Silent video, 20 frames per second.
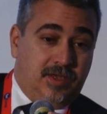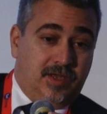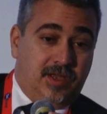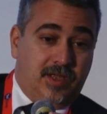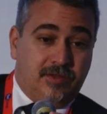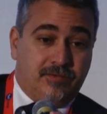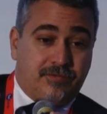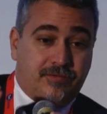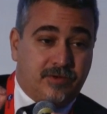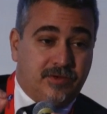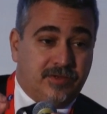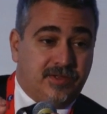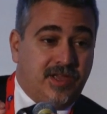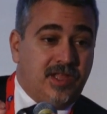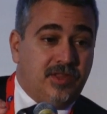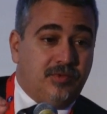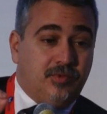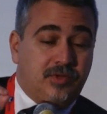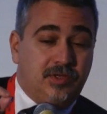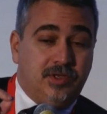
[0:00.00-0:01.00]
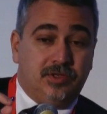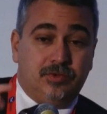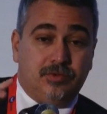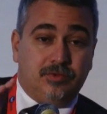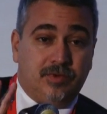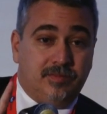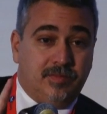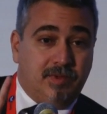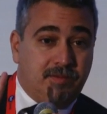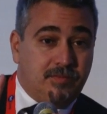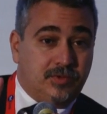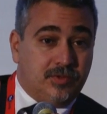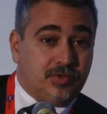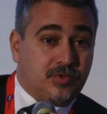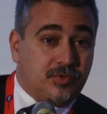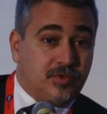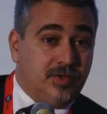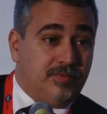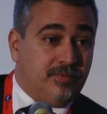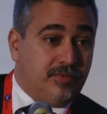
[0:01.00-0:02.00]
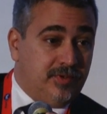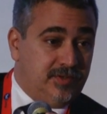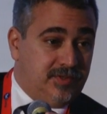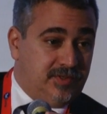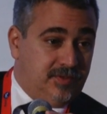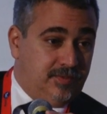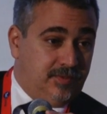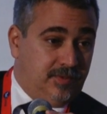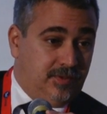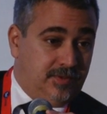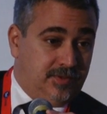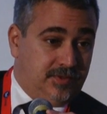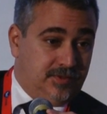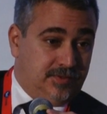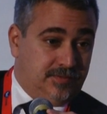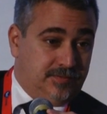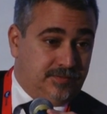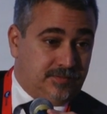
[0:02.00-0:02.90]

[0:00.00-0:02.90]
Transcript: And for that, we need to remember three principles.